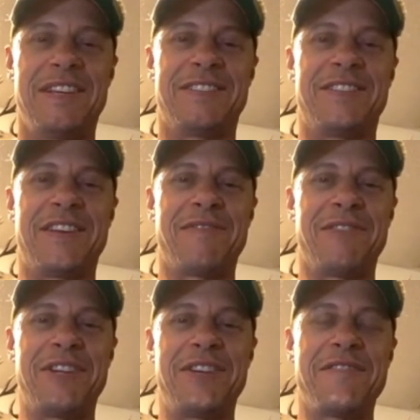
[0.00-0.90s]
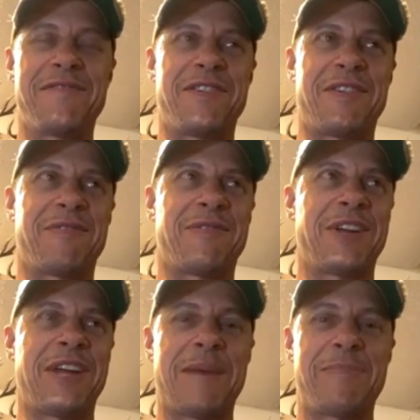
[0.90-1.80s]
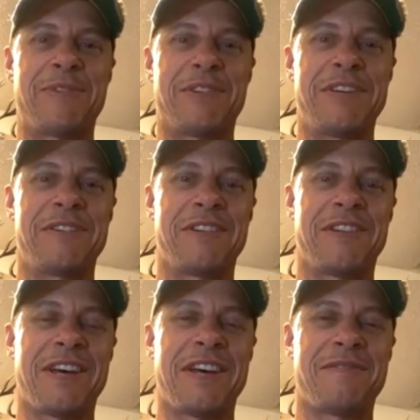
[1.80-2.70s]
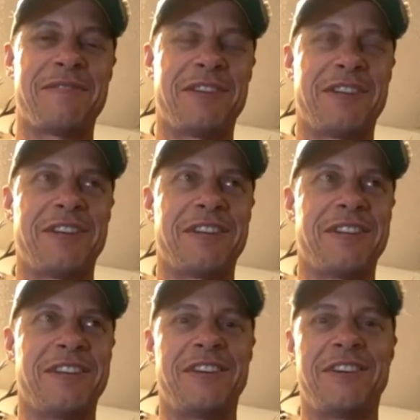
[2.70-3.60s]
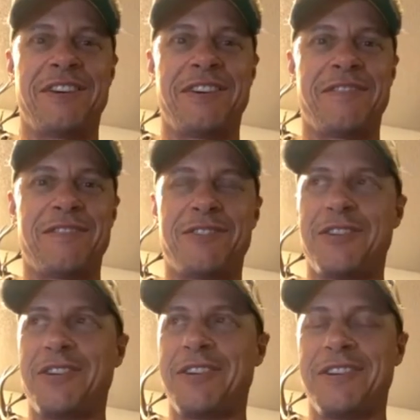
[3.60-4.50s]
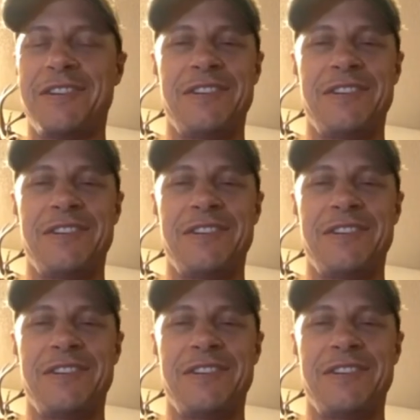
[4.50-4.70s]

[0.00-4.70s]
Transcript: It's definitely different when it happens later in life than younger, for sure.